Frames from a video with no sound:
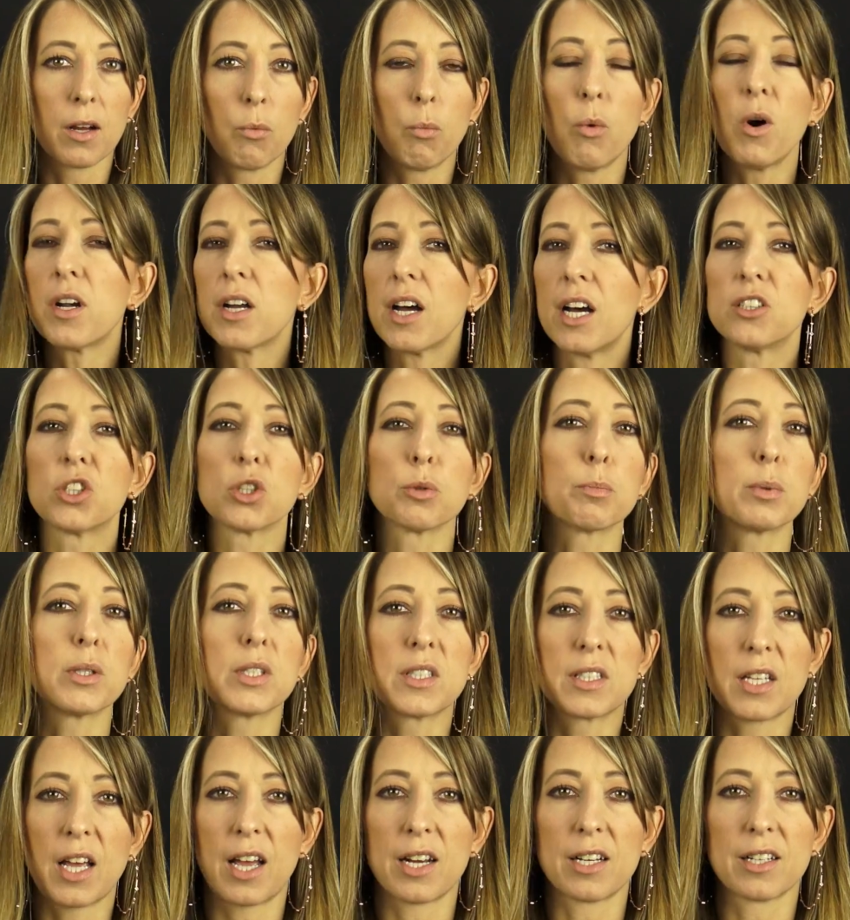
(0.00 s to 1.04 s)

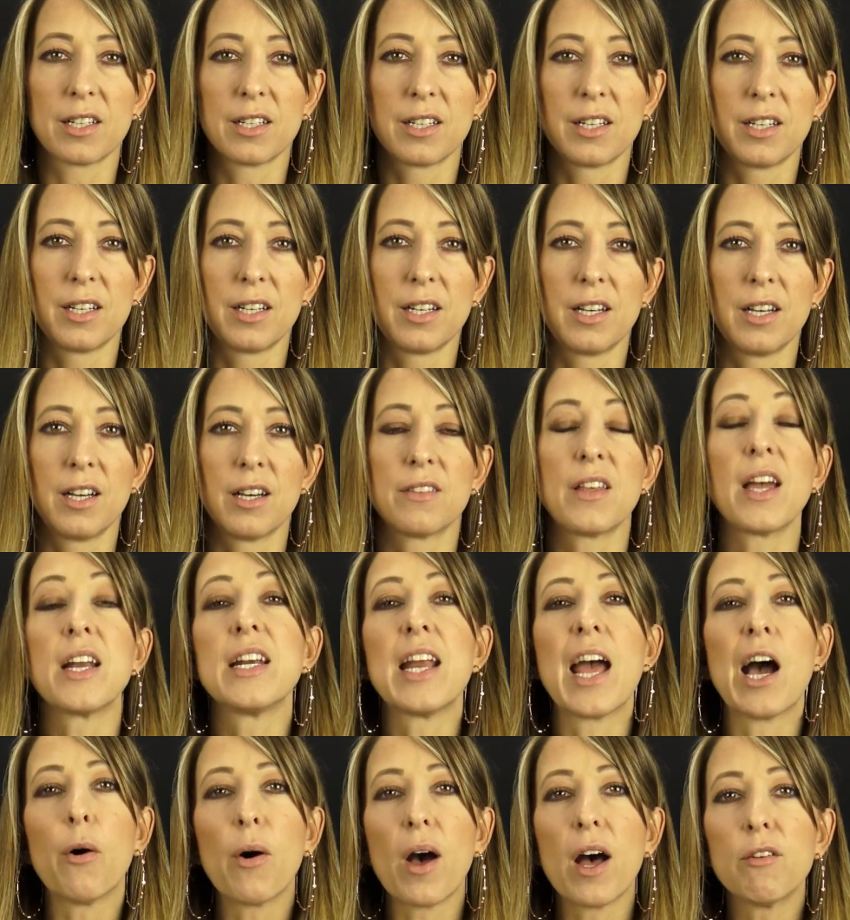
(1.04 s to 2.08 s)
100%. They
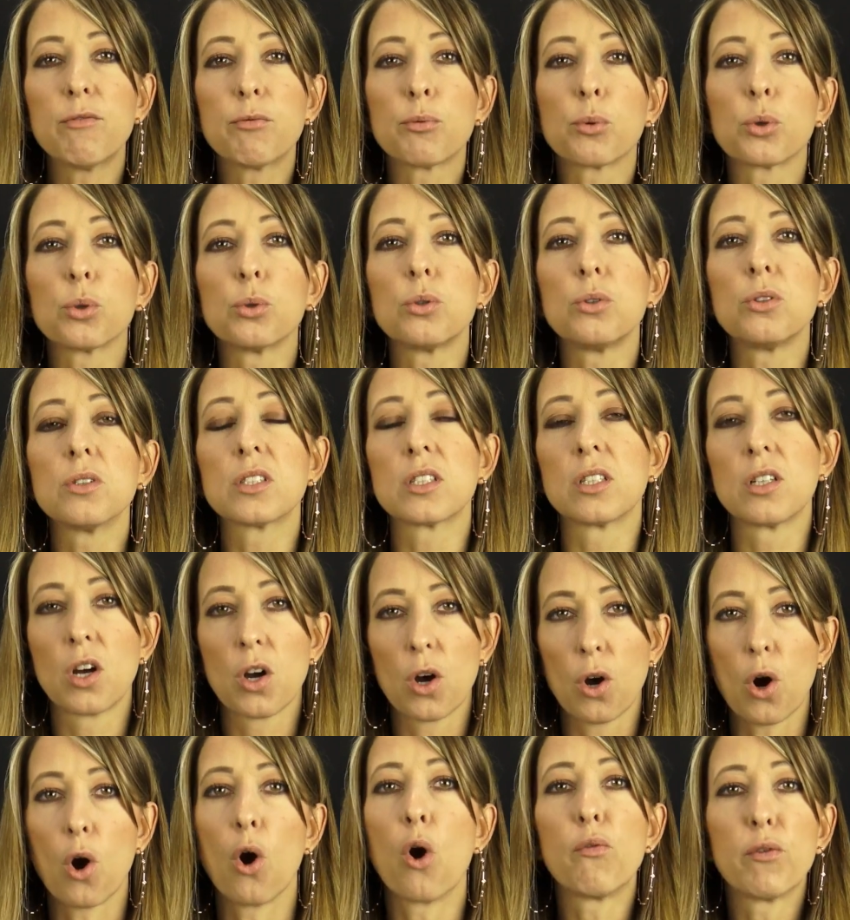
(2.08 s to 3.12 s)
now have rules
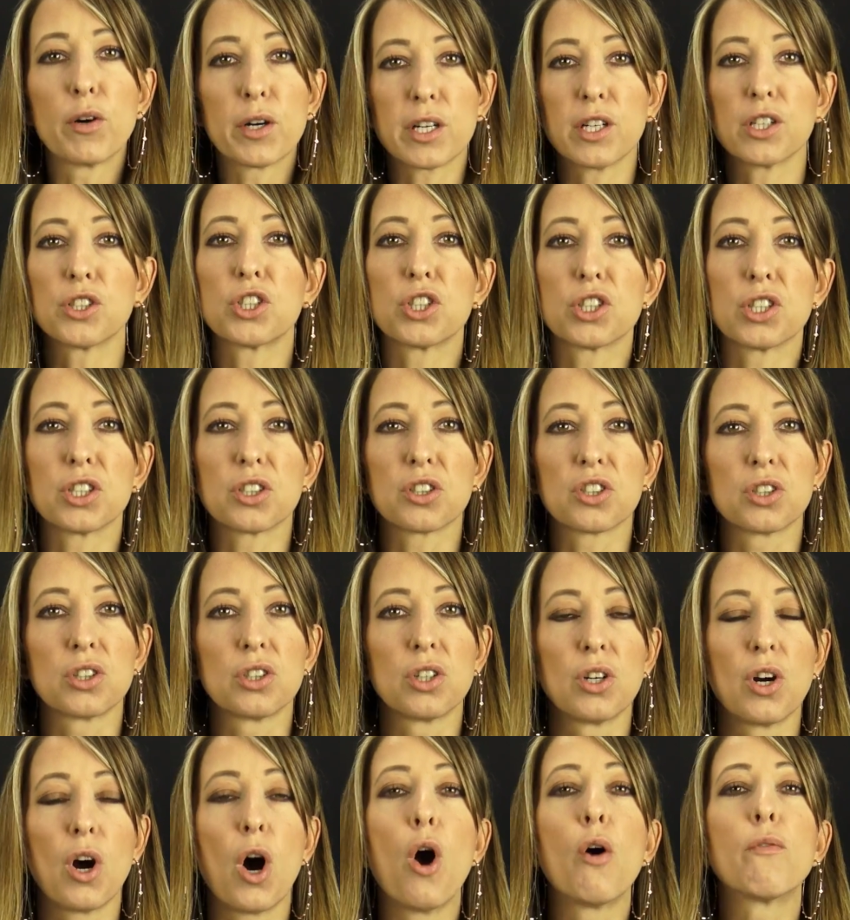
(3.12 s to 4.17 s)
over your church,
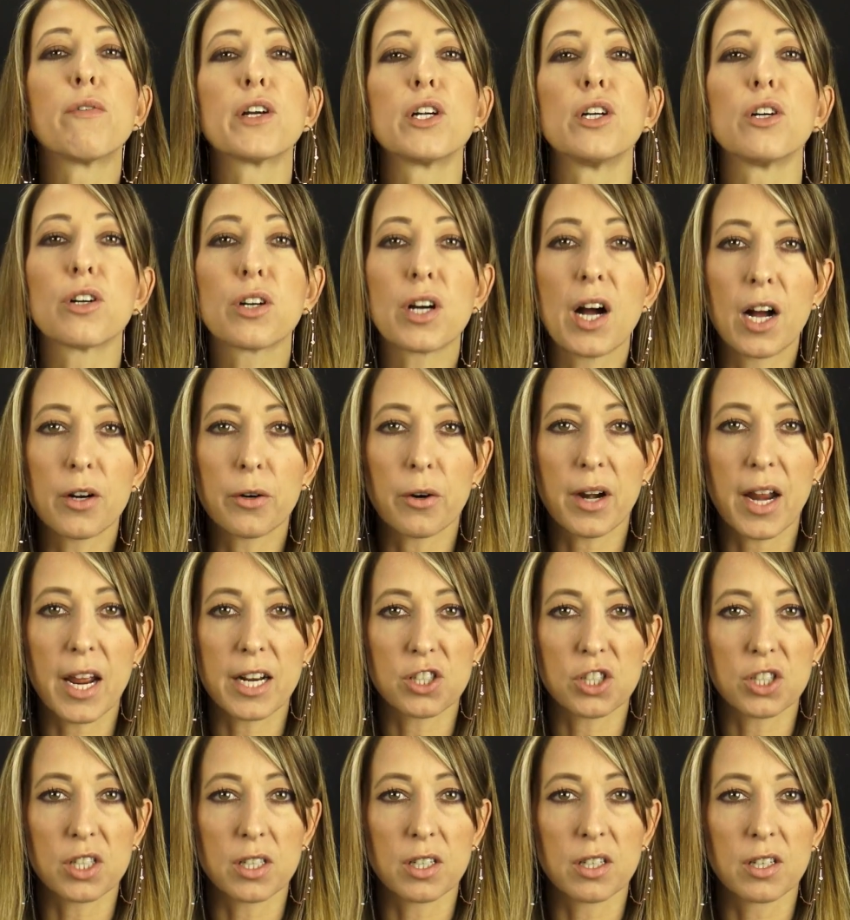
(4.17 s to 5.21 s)
over your
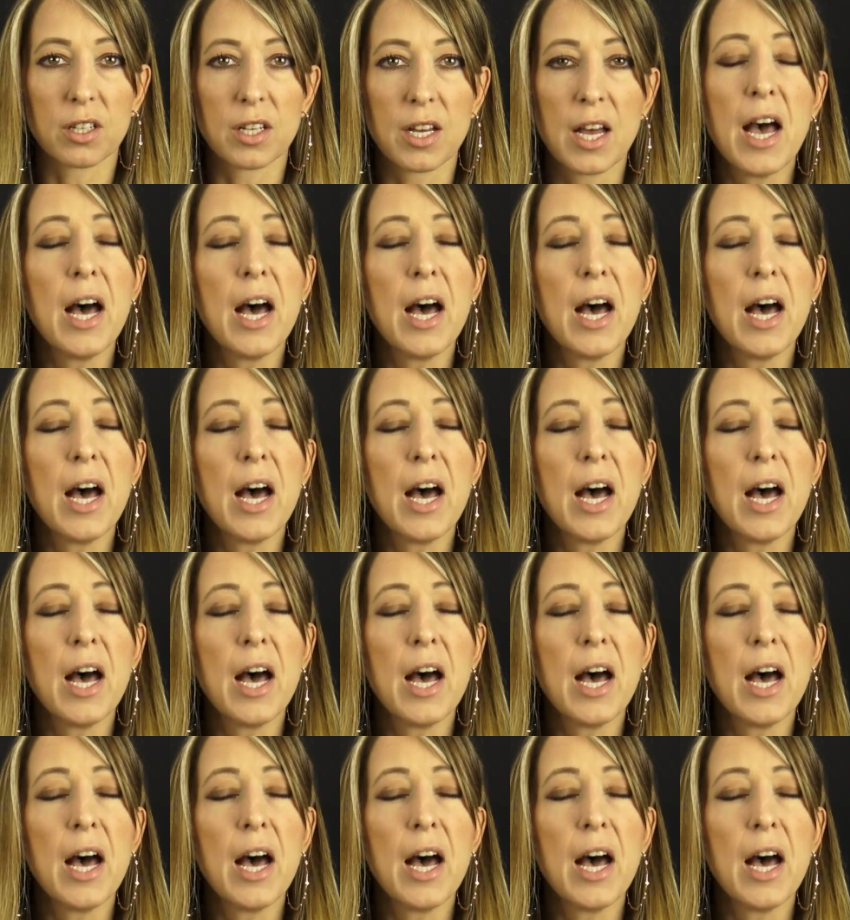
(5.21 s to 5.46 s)
congregation.